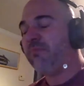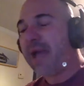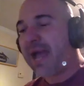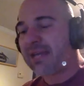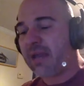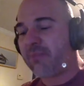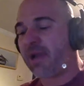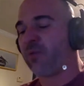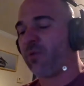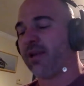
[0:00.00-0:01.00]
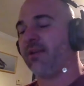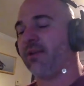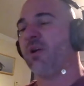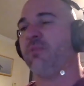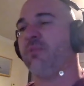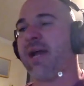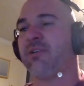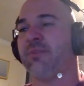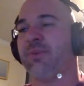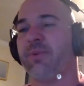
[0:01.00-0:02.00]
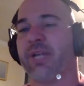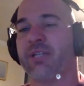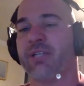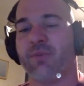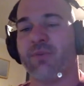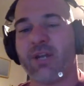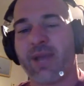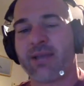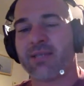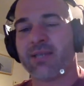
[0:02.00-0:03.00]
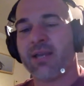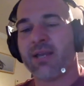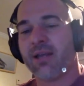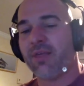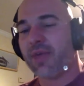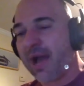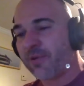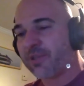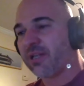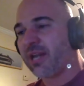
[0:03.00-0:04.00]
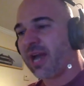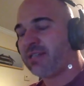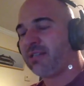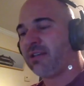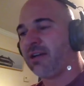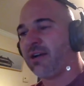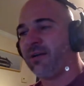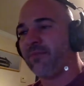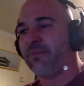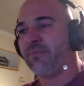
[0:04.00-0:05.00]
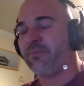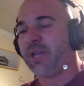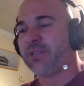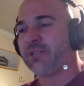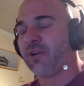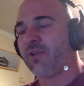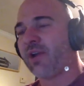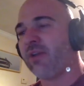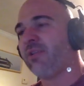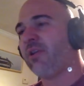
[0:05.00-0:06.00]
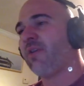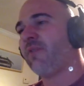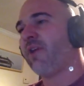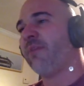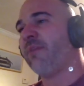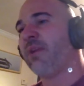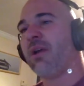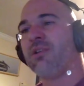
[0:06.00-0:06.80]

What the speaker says: Mack came back. We'll get into Marlon Mack a little bit when we get to the running backs. That was a nice big turnaround for him.